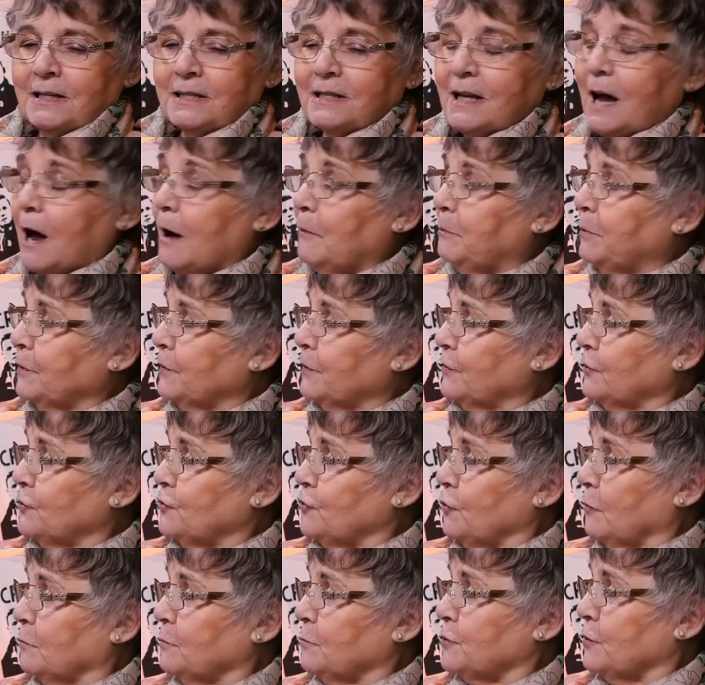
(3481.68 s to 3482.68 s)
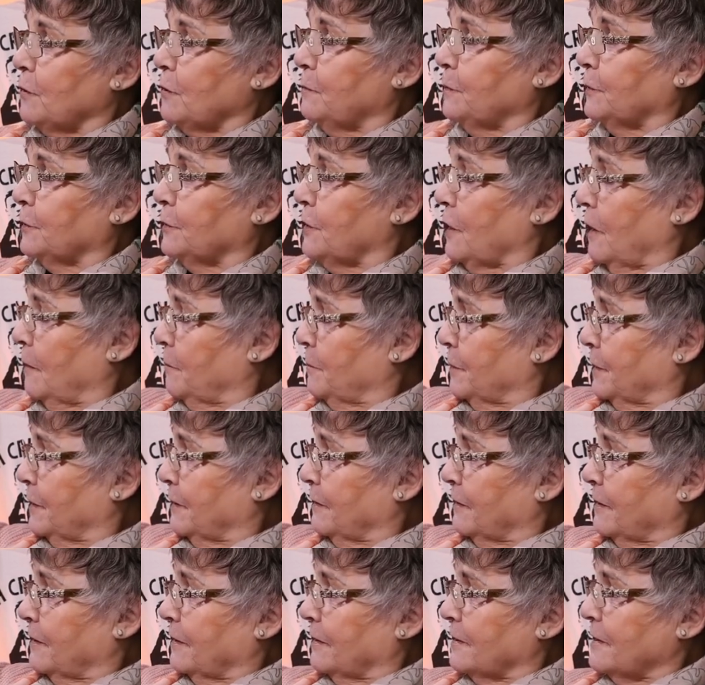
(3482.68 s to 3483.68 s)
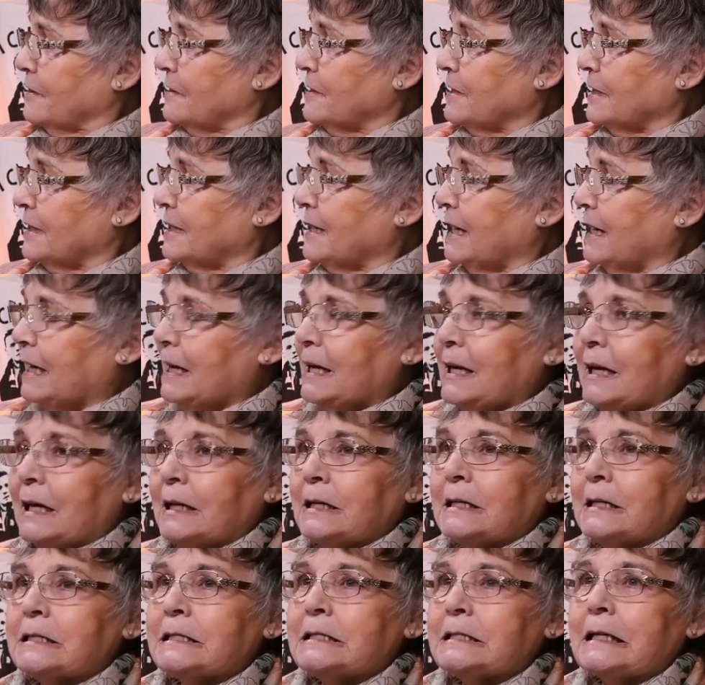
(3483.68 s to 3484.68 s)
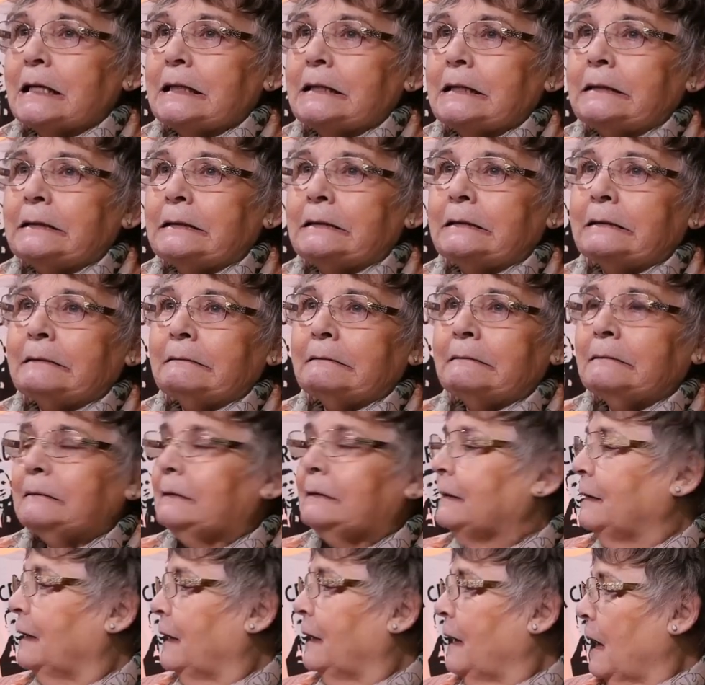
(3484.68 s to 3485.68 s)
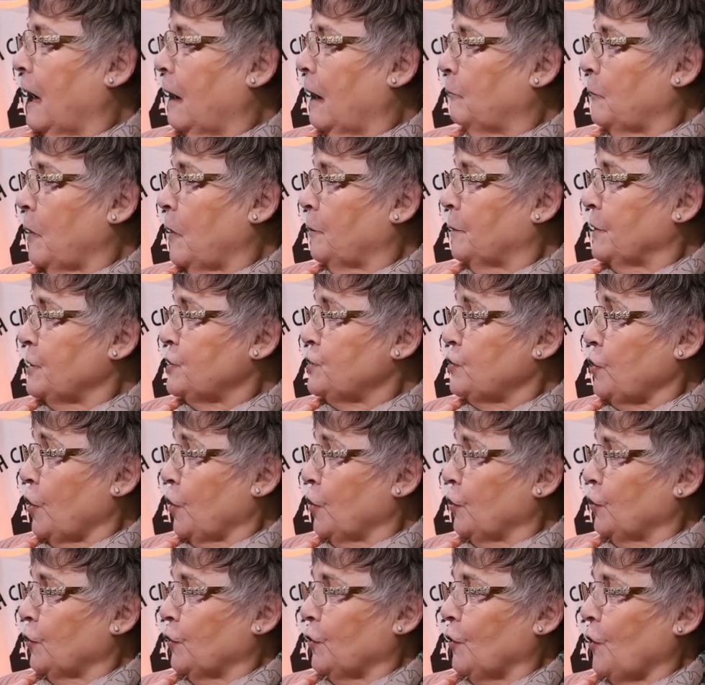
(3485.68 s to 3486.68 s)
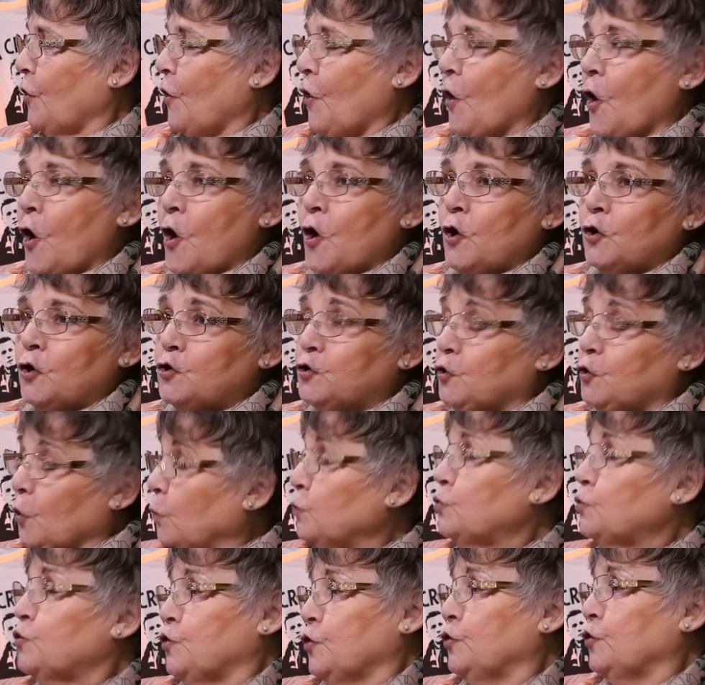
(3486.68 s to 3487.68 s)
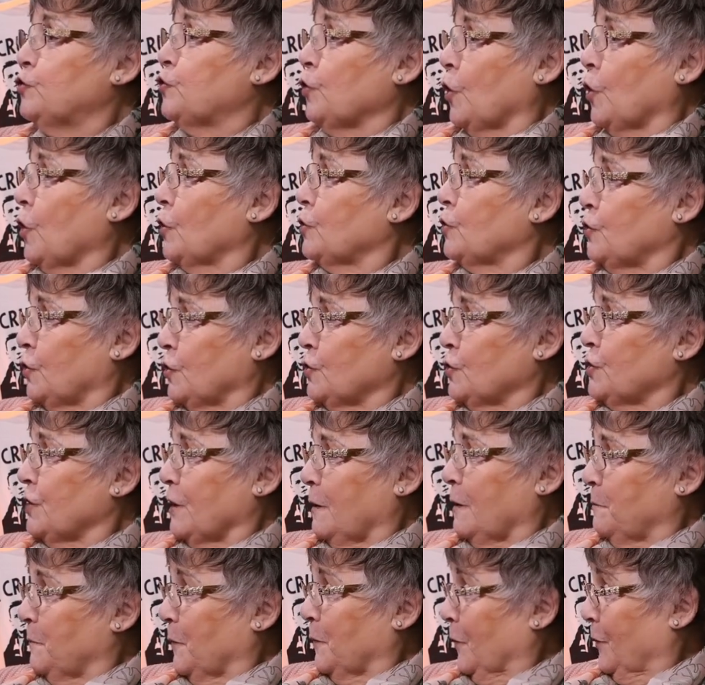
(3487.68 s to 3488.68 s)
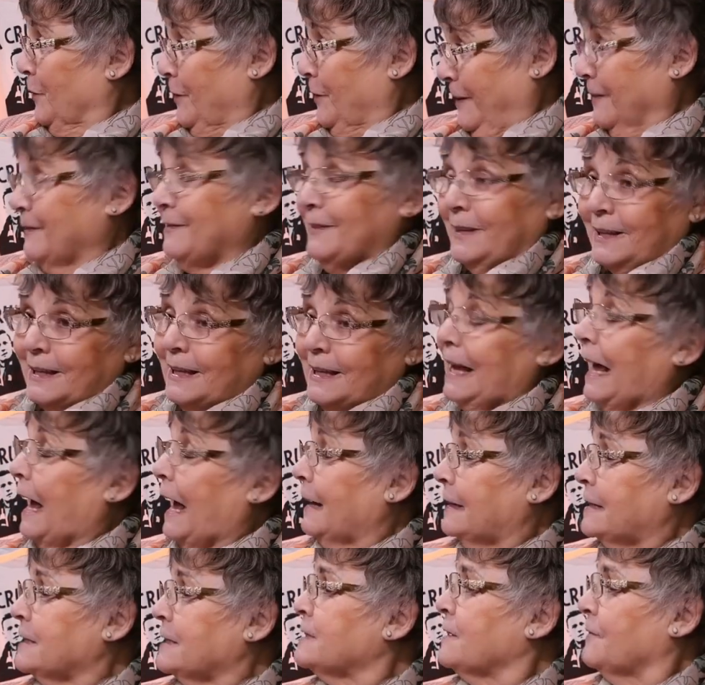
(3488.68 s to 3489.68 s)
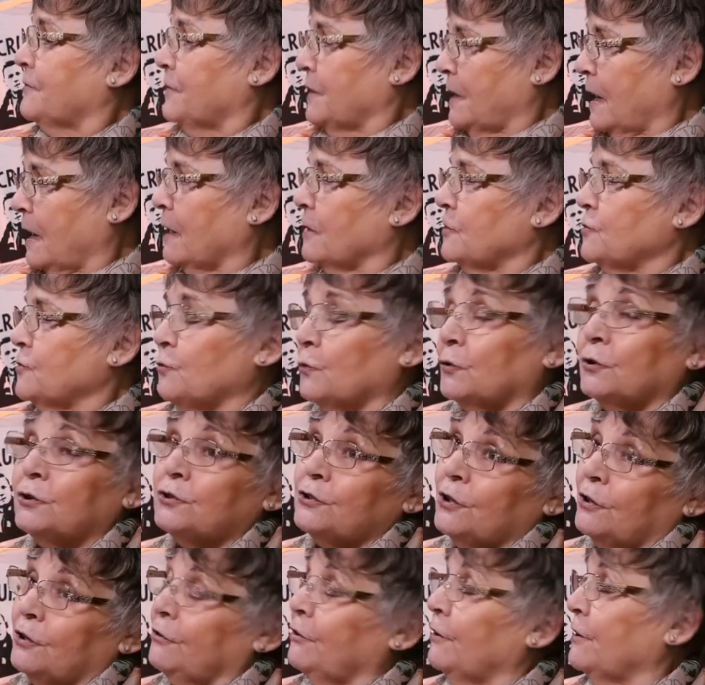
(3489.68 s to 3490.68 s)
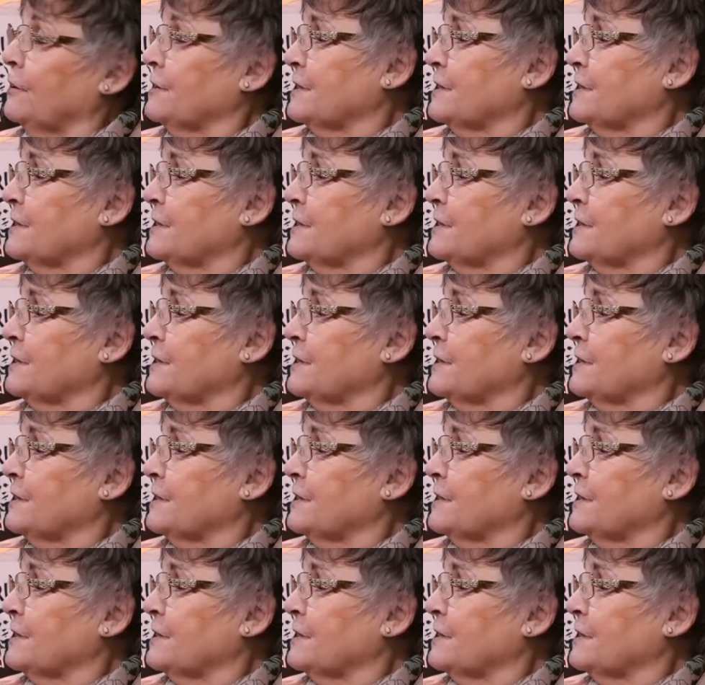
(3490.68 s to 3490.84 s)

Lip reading: Tabitha jumps up on top of the settee and is sitting. And Mummy's shouting, don't you dare touch that bird to the cat, as if the cat's going to turn around